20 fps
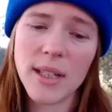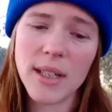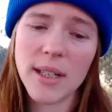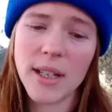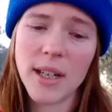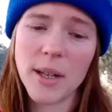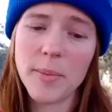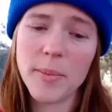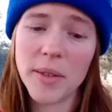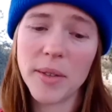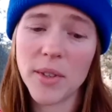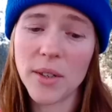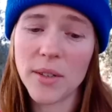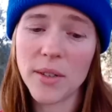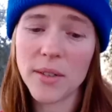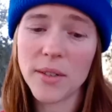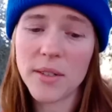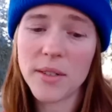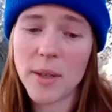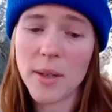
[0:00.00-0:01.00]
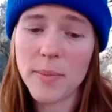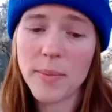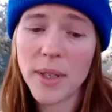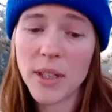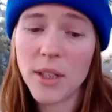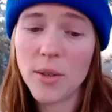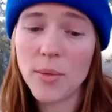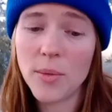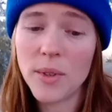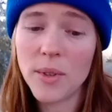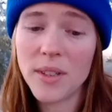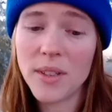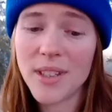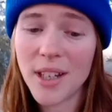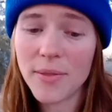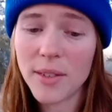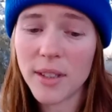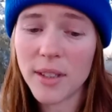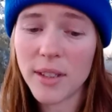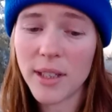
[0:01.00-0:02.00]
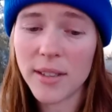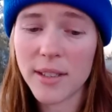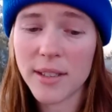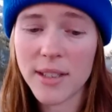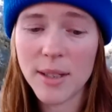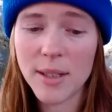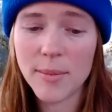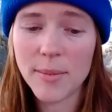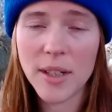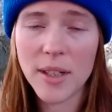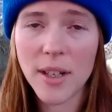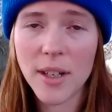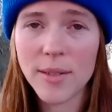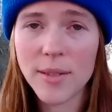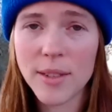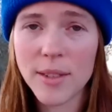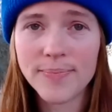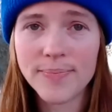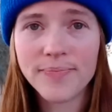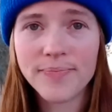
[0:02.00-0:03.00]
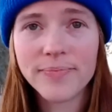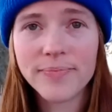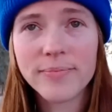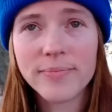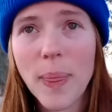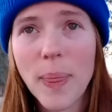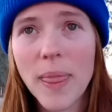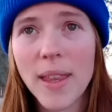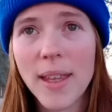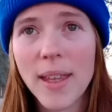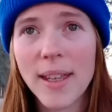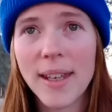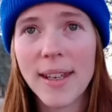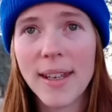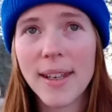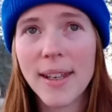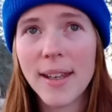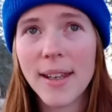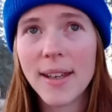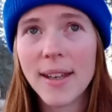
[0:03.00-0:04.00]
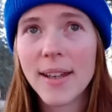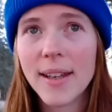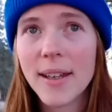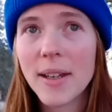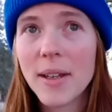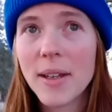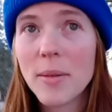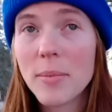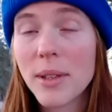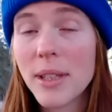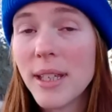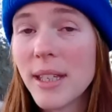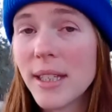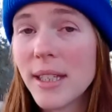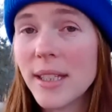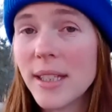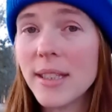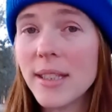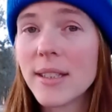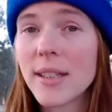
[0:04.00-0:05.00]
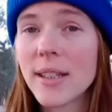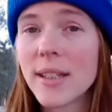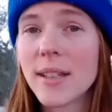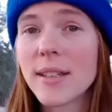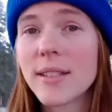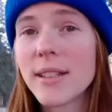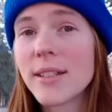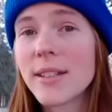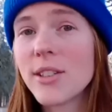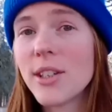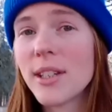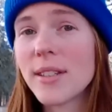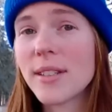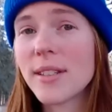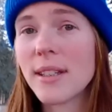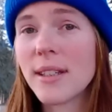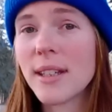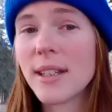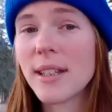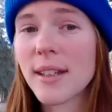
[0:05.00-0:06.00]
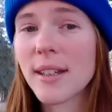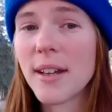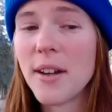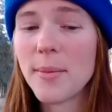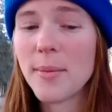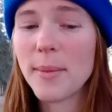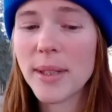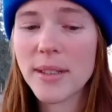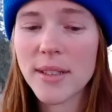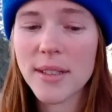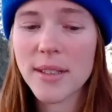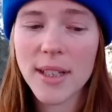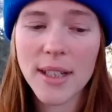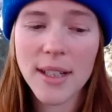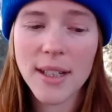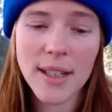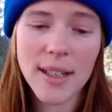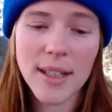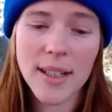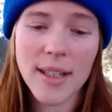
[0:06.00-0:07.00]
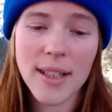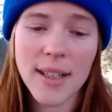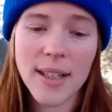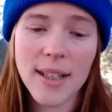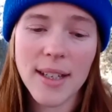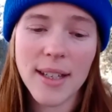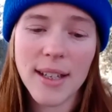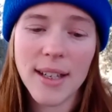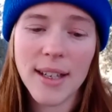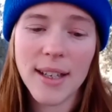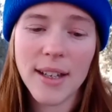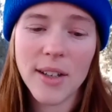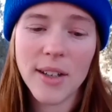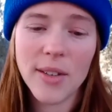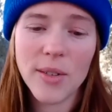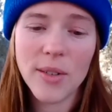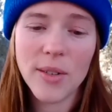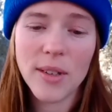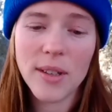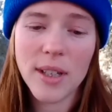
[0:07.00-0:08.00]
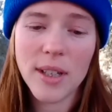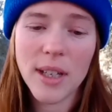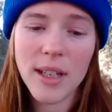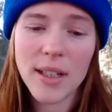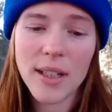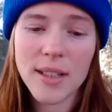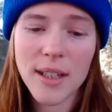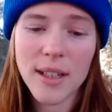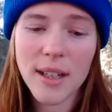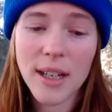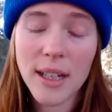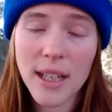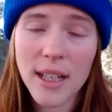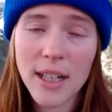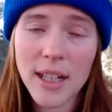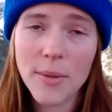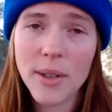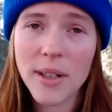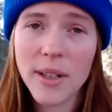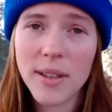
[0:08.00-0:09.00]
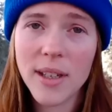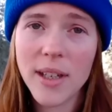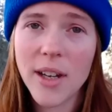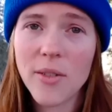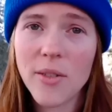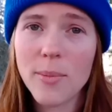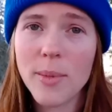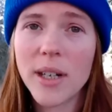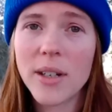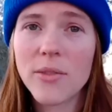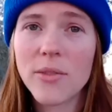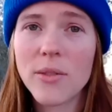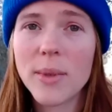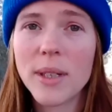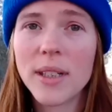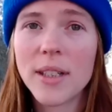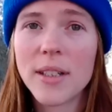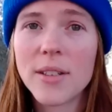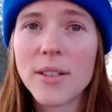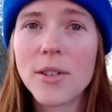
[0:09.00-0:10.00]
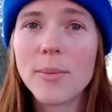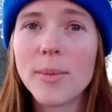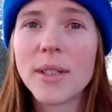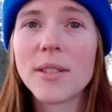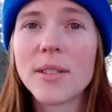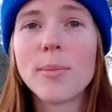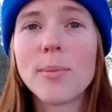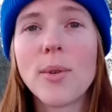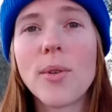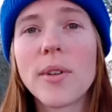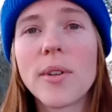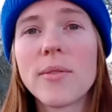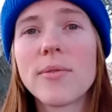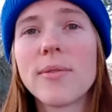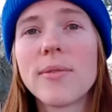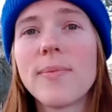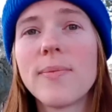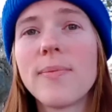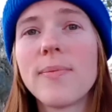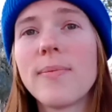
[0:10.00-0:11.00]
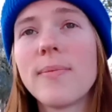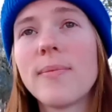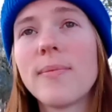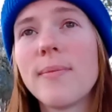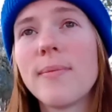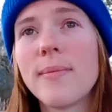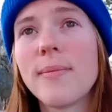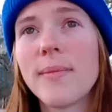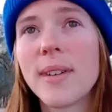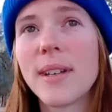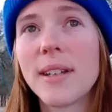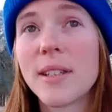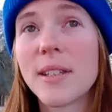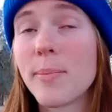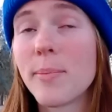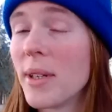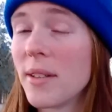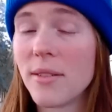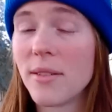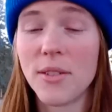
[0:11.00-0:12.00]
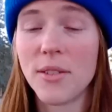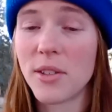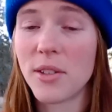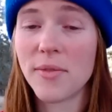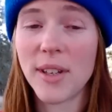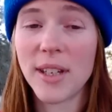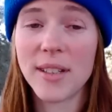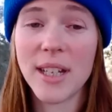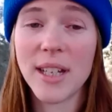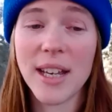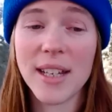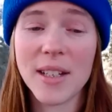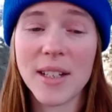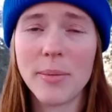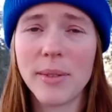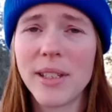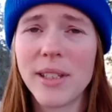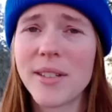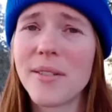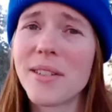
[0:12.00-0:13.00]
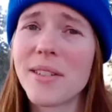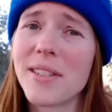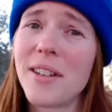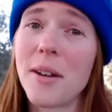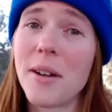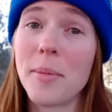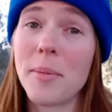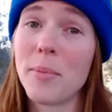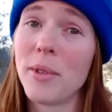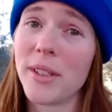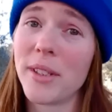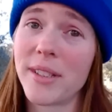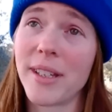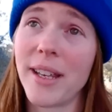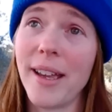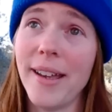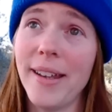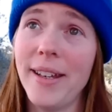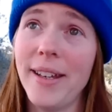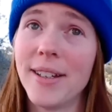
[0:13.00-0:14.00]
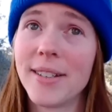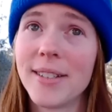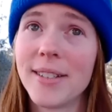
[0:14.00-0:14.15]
If there's something you would definitely like to see me cover, then please suggest it in the comments. Other than that, again, I want to thank everybody for being extremely supportive. It's been just fantastic. Please don't stop. I'm really sad.